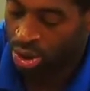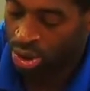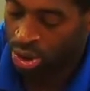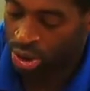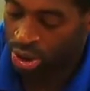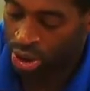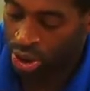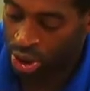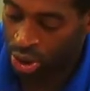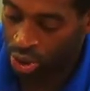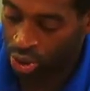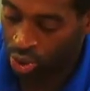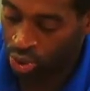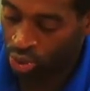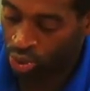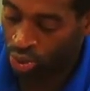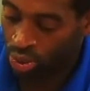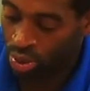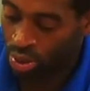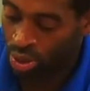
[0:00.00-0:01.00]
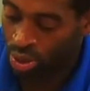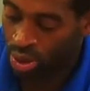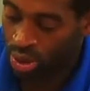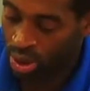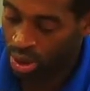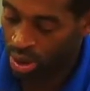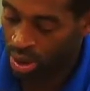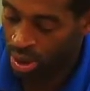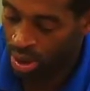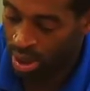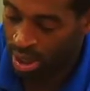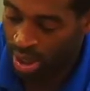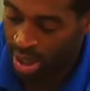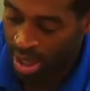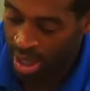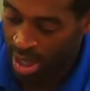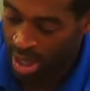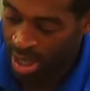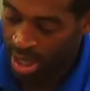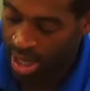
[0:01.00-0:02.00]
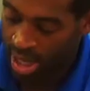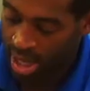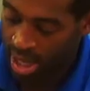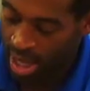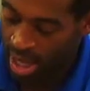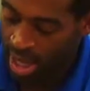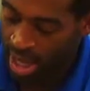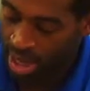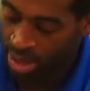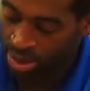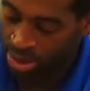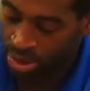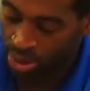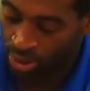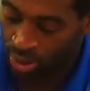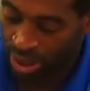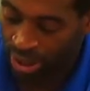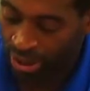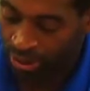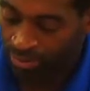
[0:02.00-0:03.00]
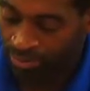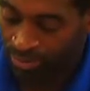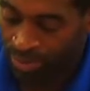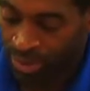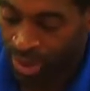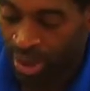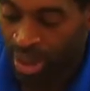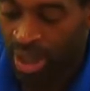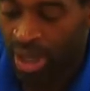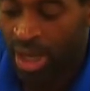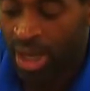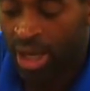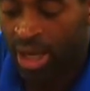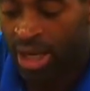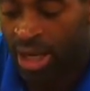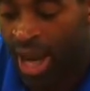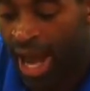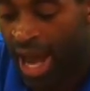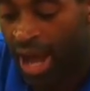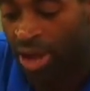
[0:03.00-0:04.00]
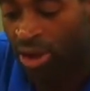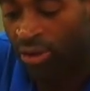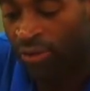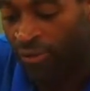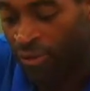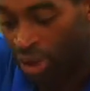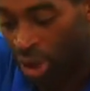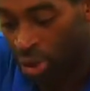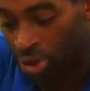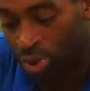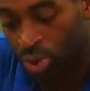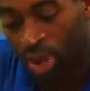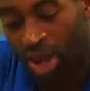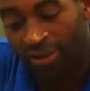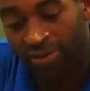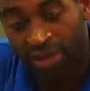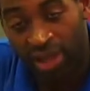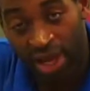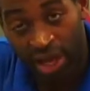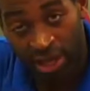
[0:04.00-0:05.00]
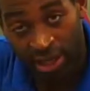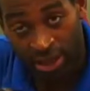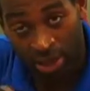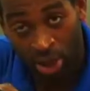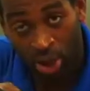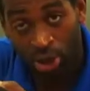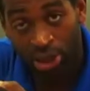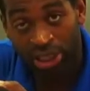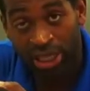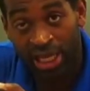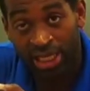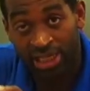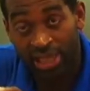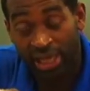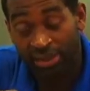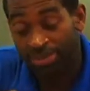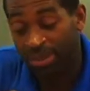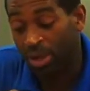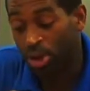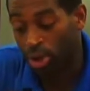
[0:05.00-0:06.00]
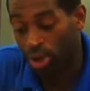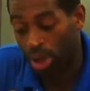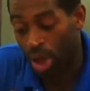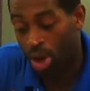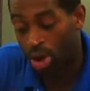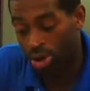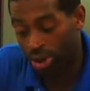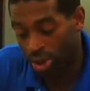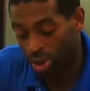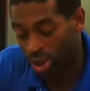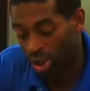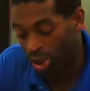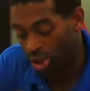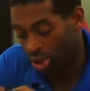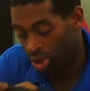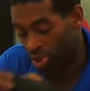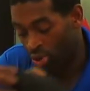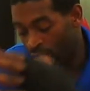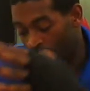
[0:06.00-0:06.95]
2, and 3. Now, for those who have like large hands like me or longer, you're going